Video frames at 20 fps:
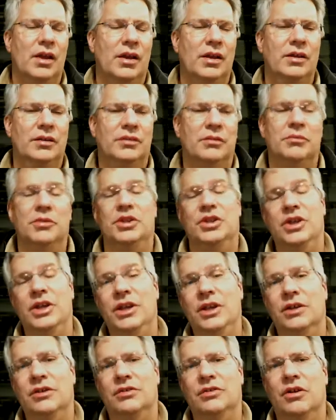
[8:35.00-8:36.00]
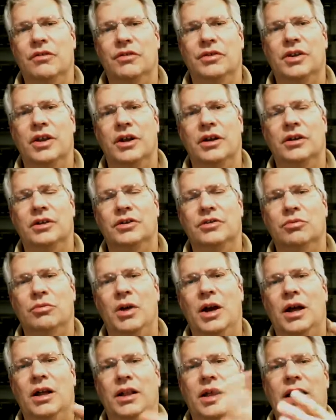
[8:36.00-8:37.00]
machinist over there, as
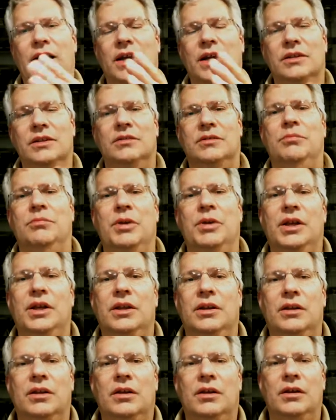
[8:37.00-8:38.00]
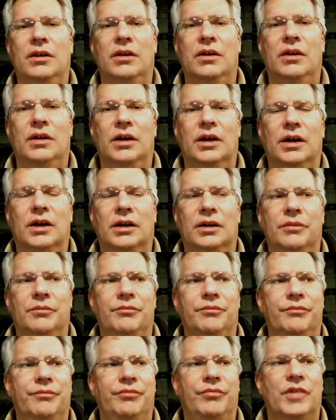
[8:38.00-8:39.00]
well as being
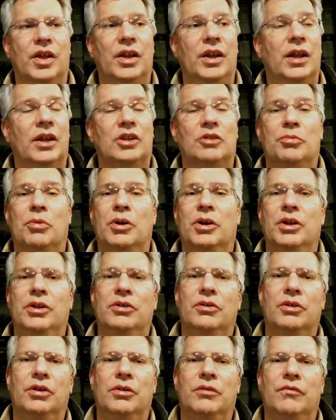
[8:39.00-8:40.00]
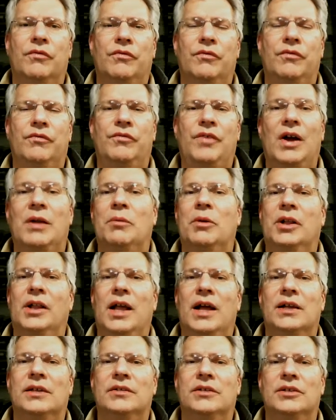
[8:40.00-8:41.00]
an expert in doing
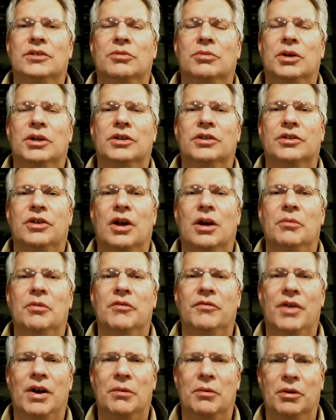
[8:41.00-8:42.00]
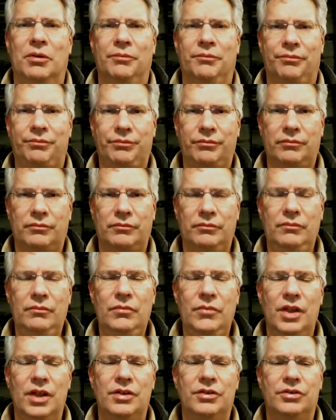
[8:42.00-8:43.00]
fiberglass as well as carbon fiber.
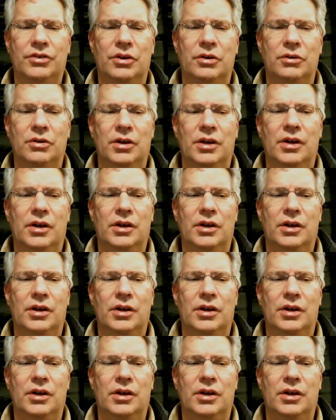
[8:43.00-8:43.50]
And so